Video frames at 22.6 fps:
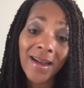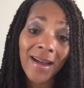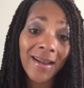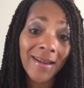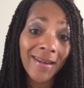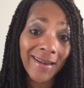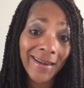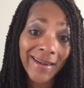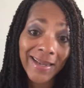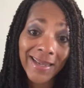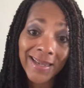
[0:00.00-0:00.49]
I
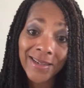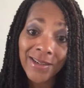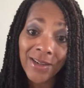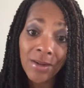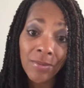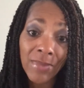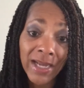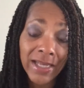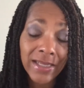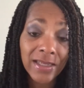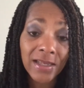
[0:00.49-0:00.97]
already
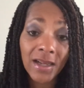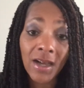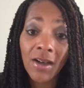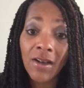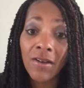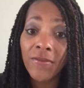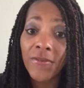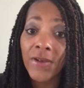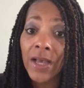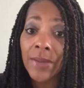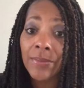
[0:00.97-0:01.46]
know
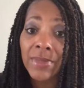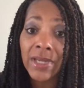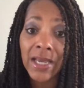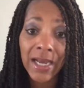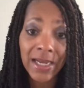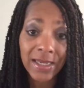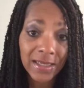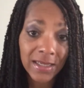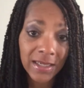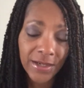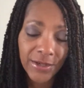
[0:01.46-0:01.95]
myself, I'm
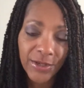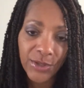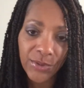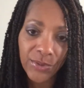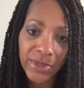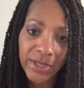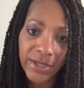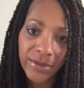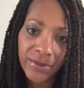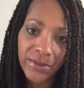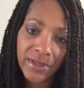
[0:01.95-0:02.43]
not going to do
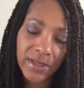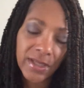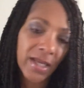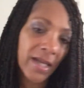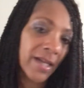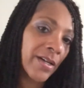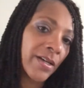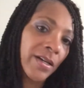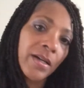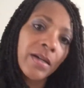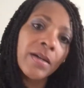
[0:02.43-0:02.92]
a
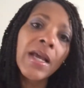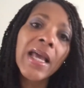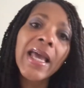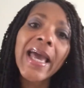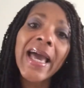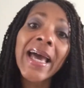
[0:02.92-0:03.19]
newsletter,